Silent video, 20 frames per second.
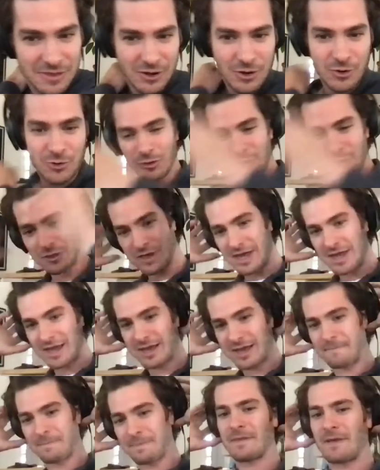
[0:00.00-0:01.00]
The cool
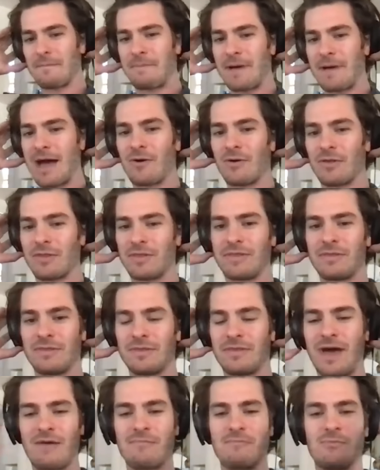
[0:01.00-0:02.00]
thing about
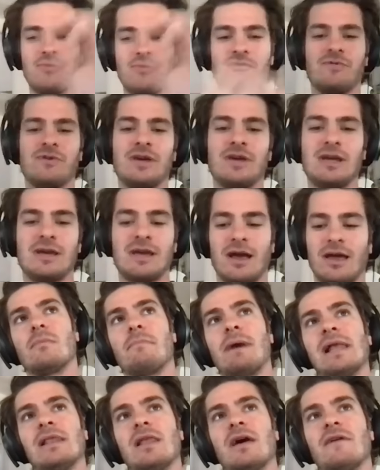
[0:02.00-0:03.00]
that movie,
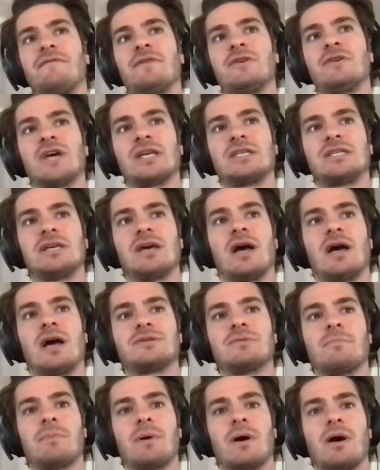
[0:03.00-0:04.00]
my love for Jesse
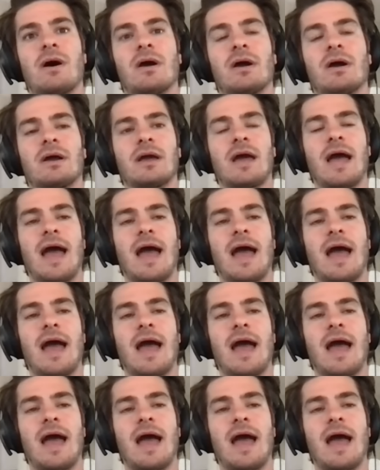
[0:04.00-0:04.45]
Eisenberg